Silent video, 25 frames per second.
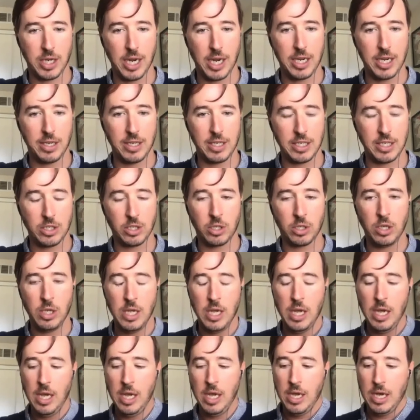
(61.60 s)
of deal,
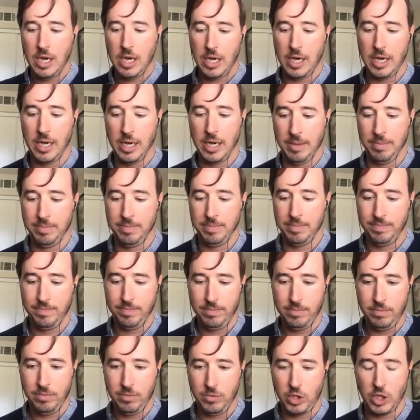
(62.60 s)
um,
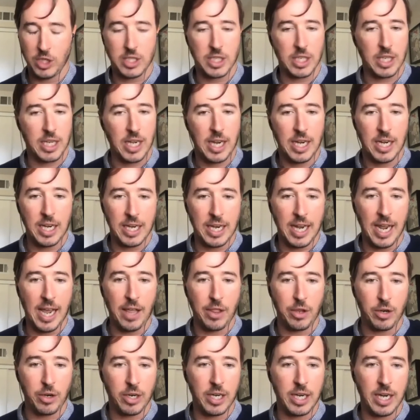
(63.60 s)
just to kind of
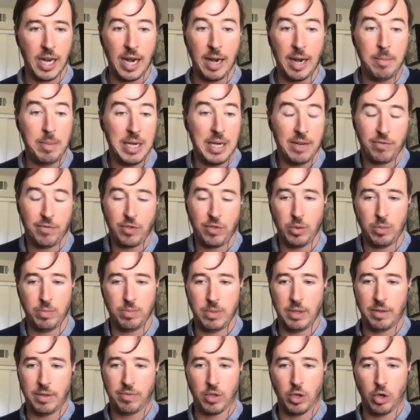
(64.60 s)
gather it. And I mean, if the
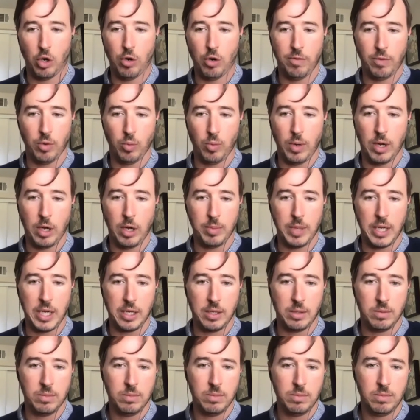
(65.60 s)
if the
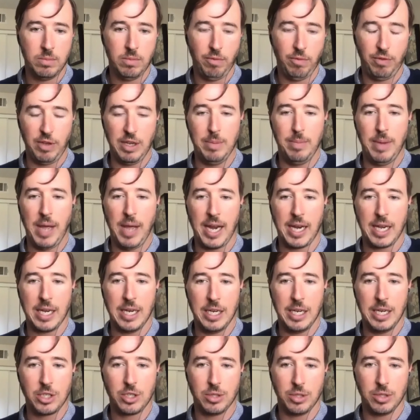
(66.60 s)
overwhelming feedback
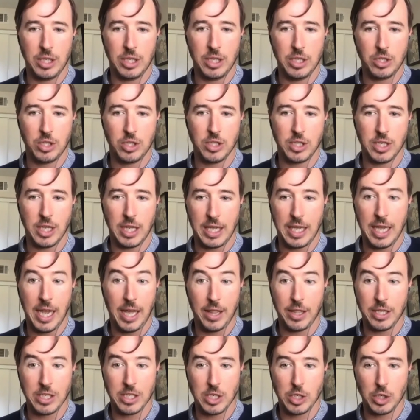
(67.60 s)
initially is just like, yeah,
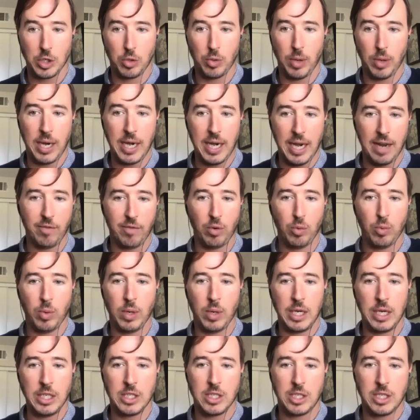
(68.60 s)
this is great. Everyone
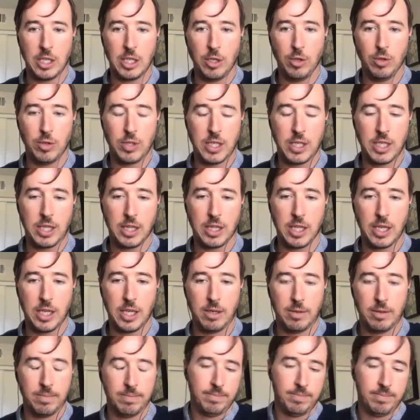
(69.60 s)
needs to use it.
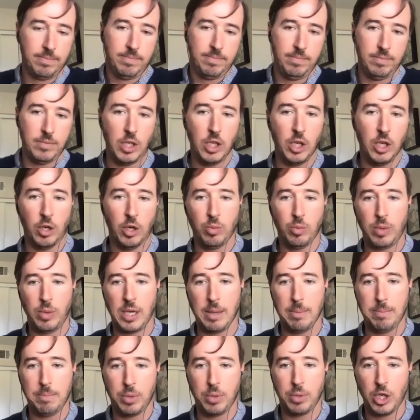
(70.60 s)
Then, you know, we
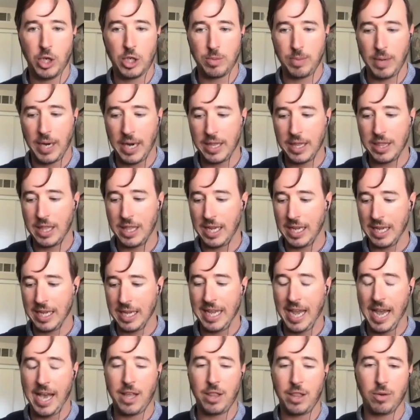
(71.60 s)
can push. But I think
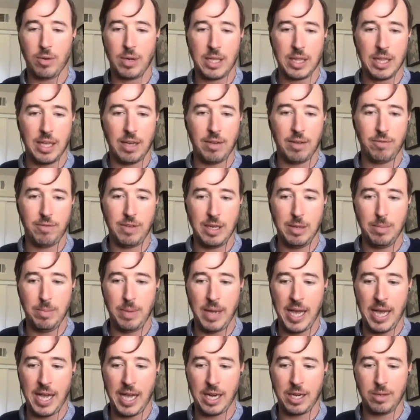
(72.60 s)
gathering that
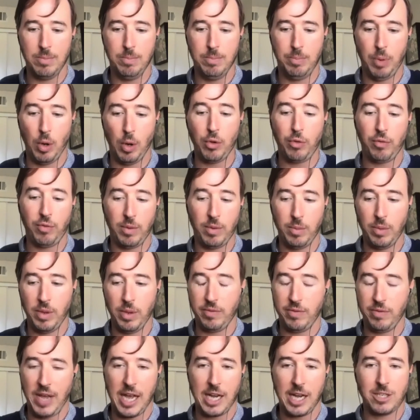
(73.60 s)
feedback, both from the
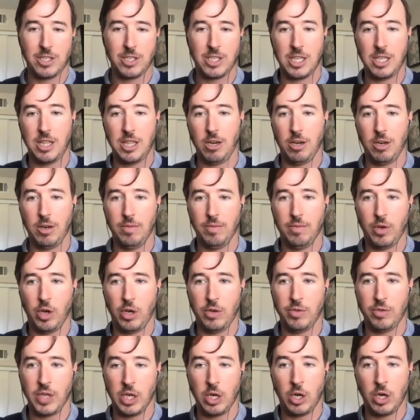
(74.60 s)
faculty that are
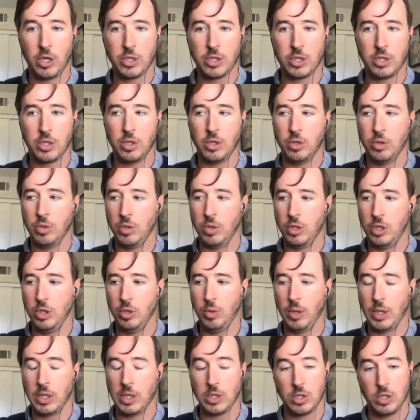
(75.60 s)
involved and also
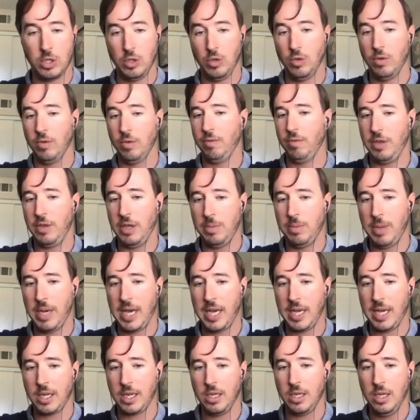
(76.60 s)
doing student
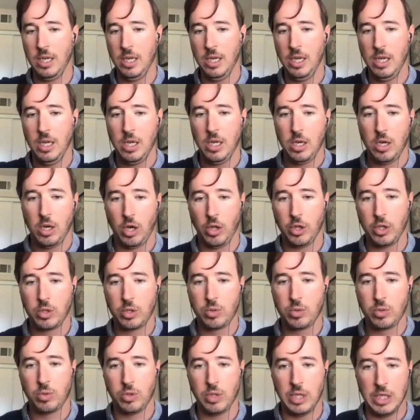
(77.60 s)
feedback on the
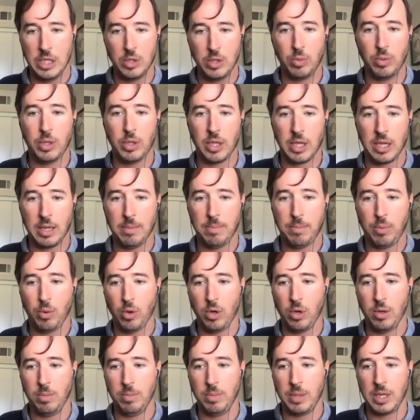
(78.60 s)
tool is really
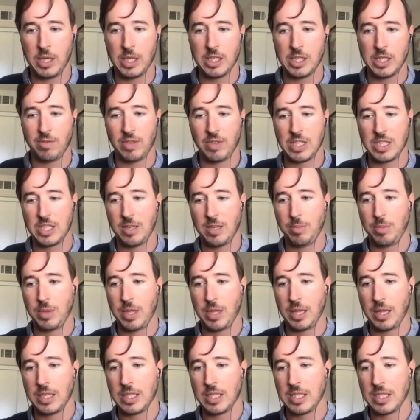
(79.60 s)
important because if it's
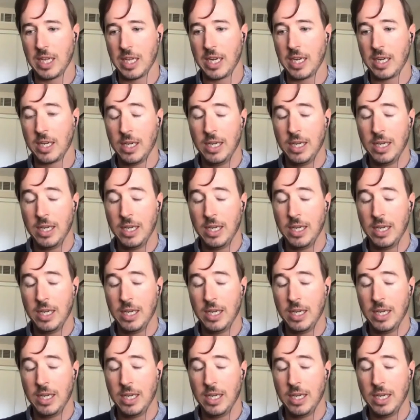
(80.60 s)
something that's like,